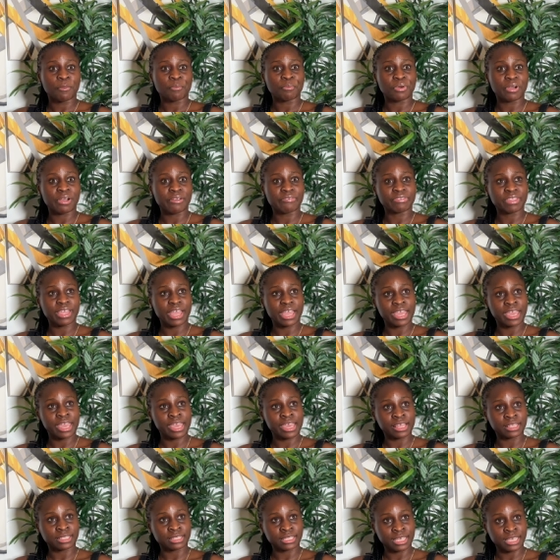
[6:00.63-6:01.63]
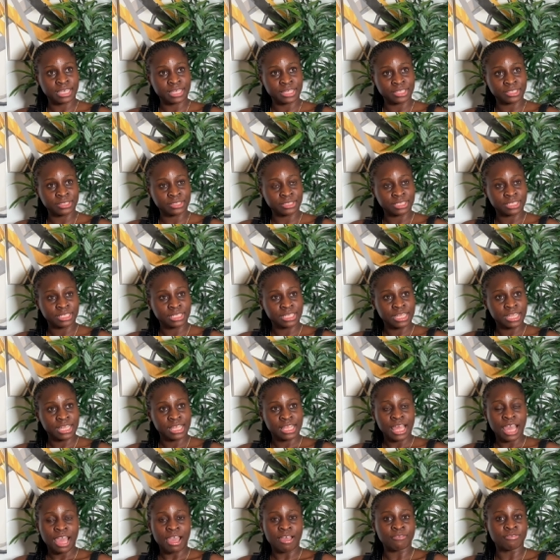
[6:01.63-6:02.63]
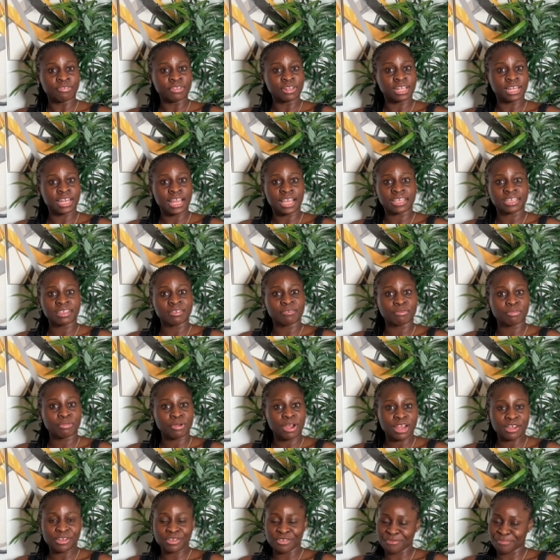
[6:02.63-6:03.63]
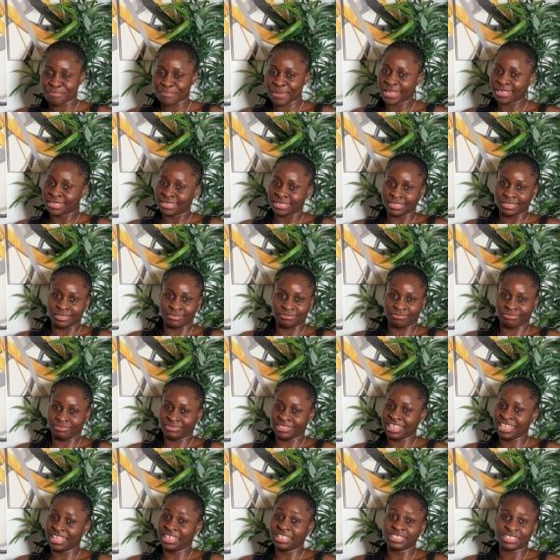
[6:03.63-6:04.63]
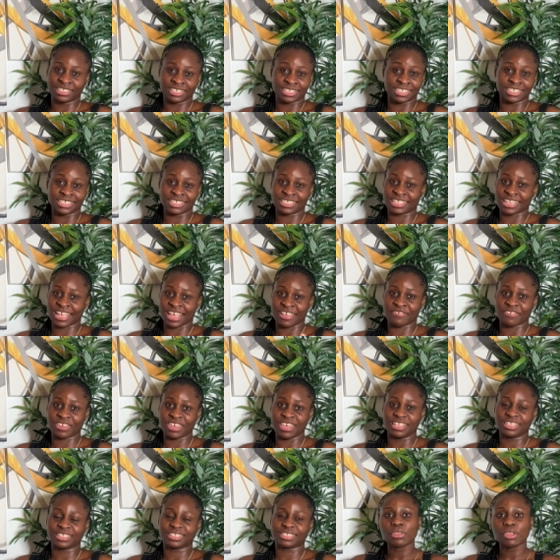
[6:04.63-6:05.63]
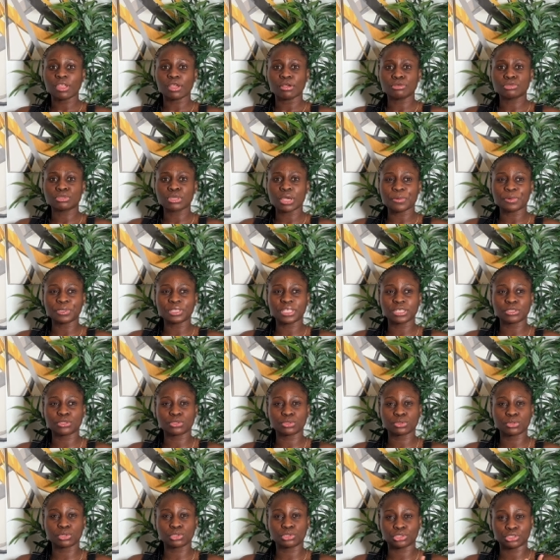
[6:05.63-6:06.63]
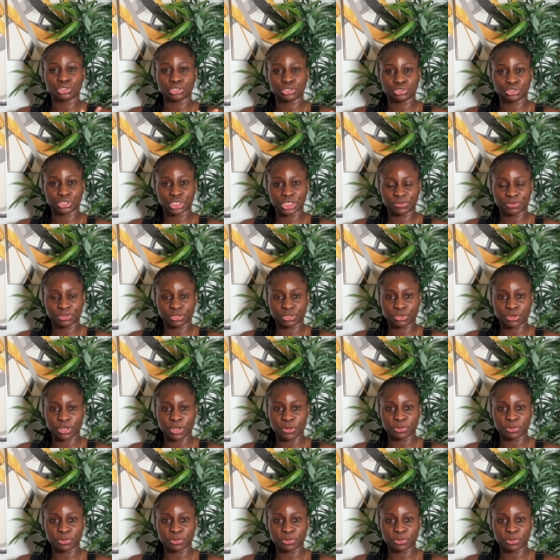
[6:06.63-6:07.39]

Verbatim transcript: But after I ate, then I'm feeling like a brand new person. Eat in this life, eat. So I wanted to go to the thrift store.